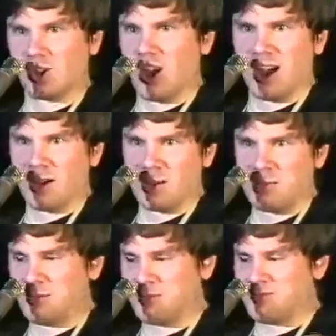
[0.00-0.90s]
Uh,
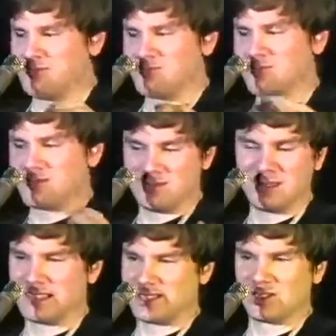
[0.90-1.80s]

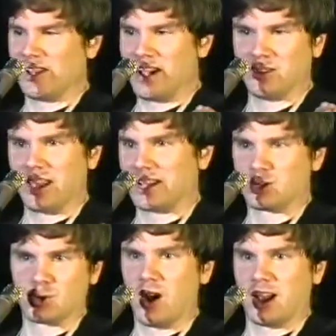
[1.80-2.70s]
it's not like a
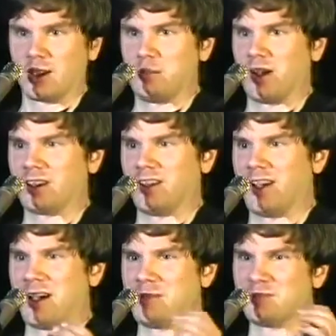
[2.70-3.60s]
truck, but
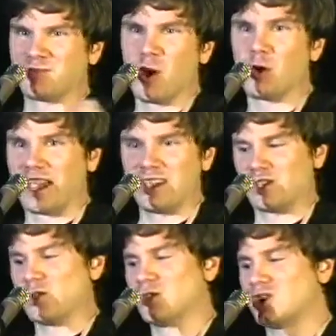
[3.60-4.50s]
um, okay,
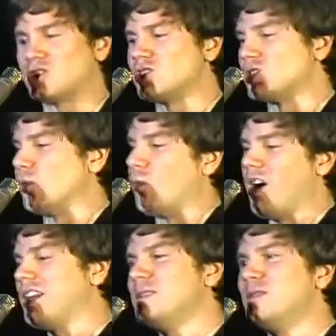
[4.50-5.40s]
so this is the
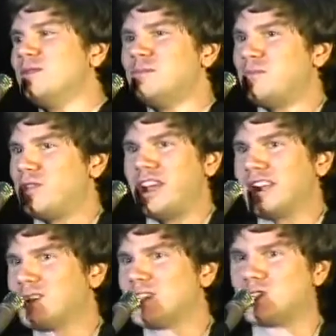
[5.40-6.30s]
one
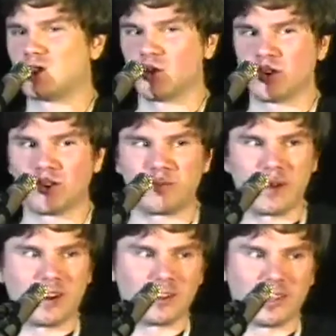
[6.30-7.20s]
thing that sort of
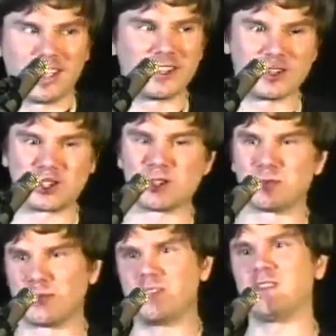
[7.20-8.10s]
parallels the
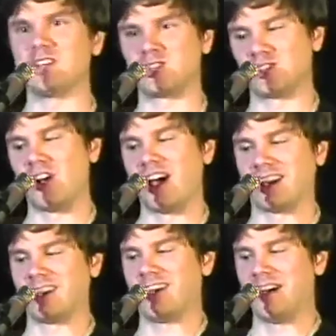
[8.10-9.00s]
previous
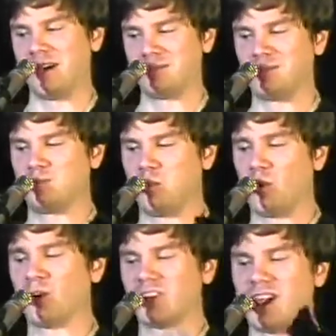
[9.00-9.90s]
talk uh,
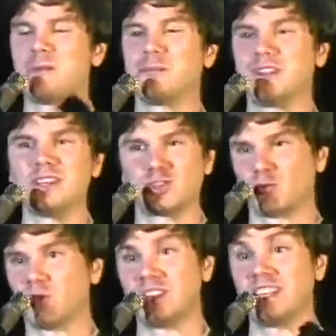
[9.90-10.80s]
porn companies
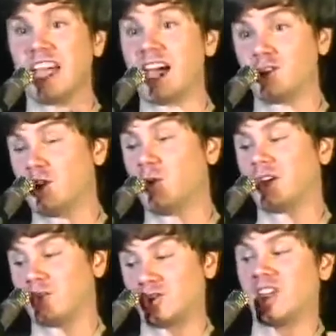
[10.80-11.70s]
really had no
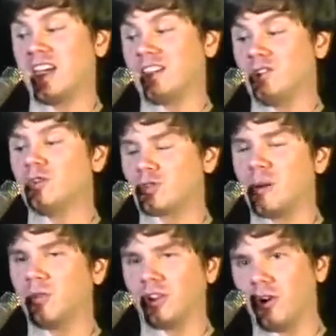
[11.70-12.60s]
understand no
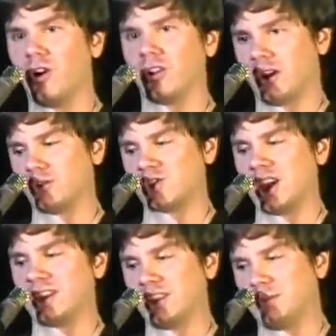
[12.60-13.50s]
trouble at all
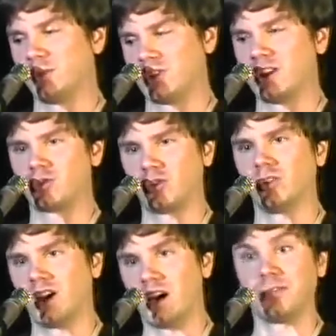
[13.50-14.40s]
understanding the
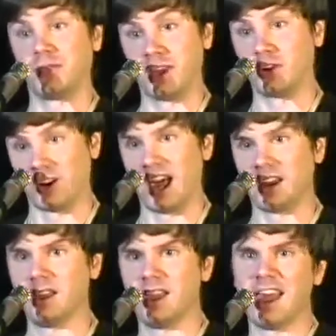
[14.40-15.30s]
potential of the internet
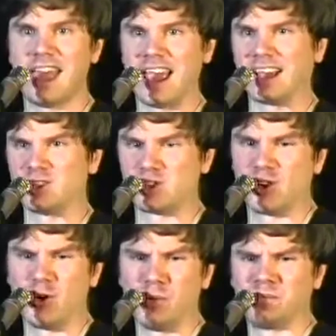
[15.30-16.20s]
and
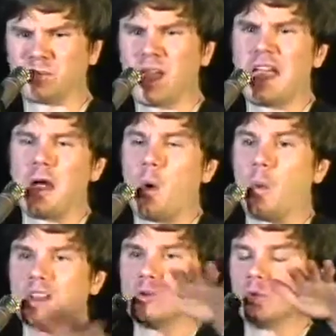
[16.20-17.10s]
so
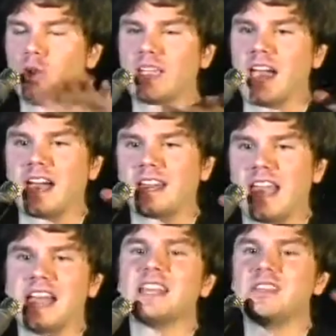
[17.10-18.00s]
when you look at
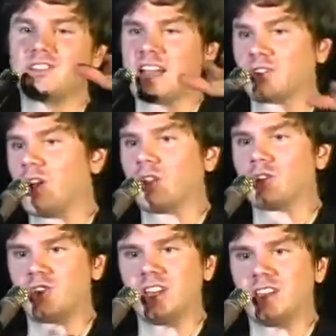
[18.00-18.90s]
any
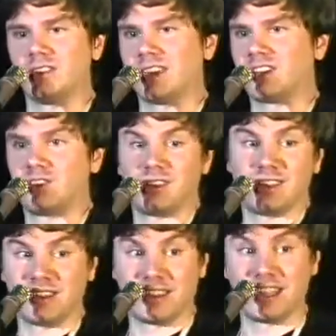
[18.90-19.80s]
technology that
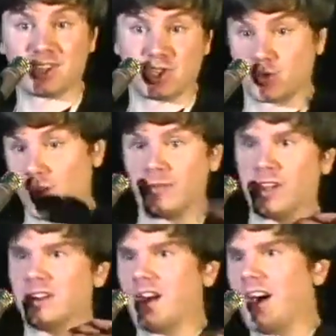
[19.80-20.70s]
gets
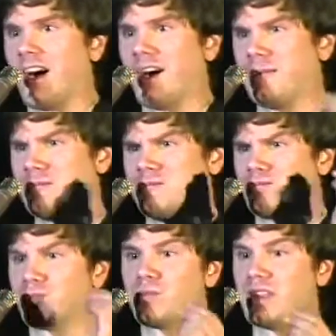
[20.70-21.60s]
driven, um,
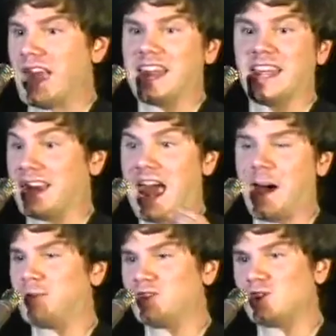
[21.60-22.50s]
and it
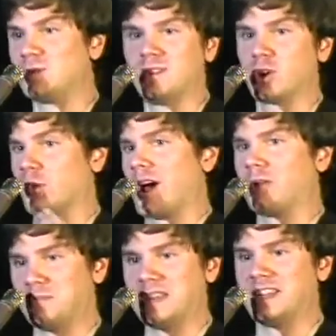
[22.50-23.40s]
happens to be
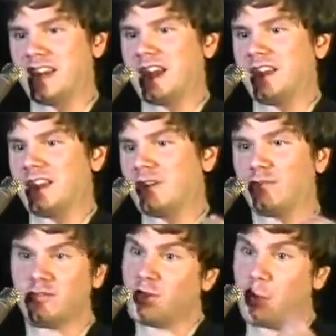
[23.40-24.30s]
around media,
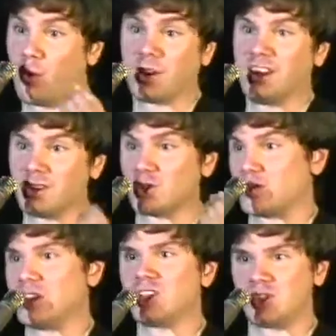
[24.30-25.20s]
if the porn
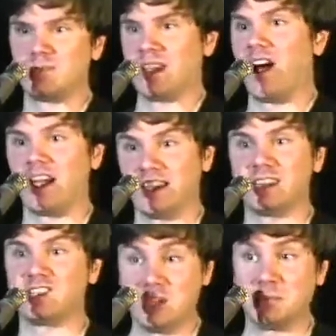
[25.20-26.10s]
industry isn't behind
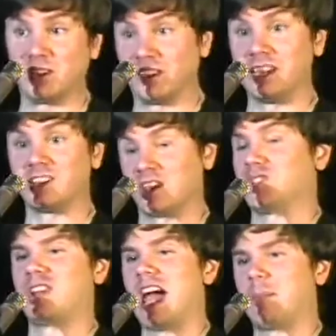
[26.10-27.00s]
it, typically it
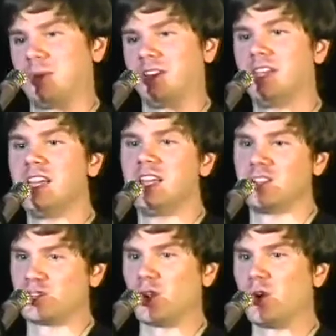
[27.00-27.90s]
doesn't happen.
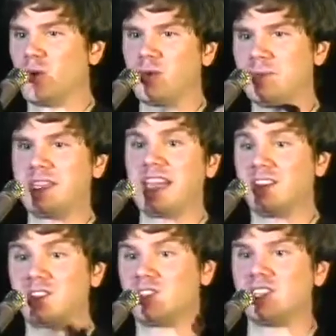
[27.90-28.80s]
So we began
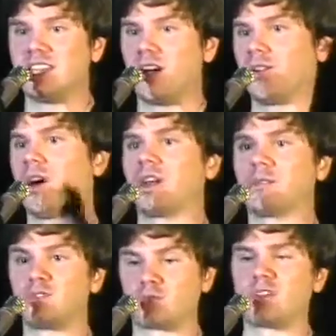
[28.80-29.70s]
to see a lot
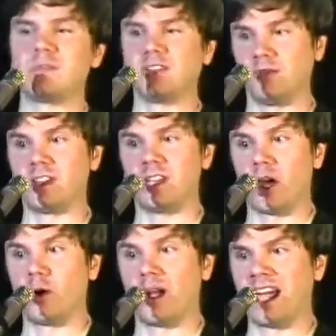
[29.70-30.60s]
of streaming
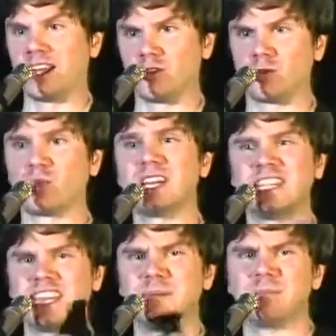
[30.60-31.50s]
video, and
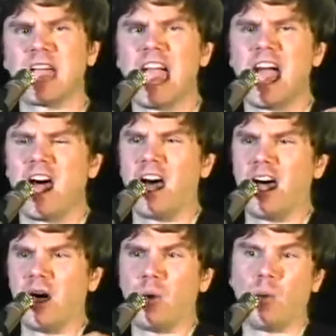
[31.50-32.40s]
really
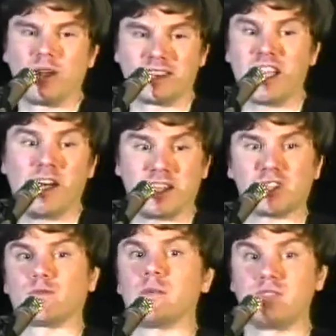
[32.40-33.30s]
uh, what got
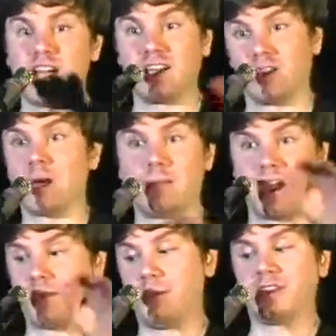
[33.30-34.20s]
us from dial-up,
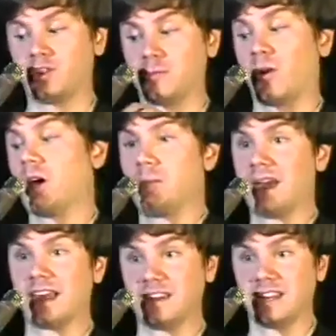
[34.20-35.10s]
I think, to
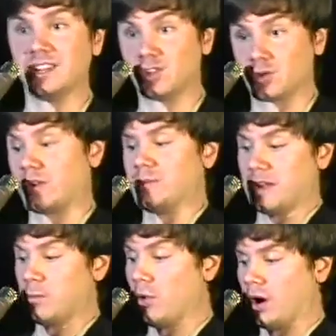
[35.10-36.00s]
broadband is
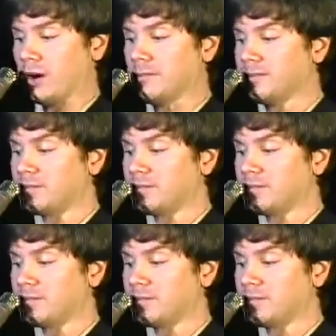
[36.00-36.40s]
streaming porn.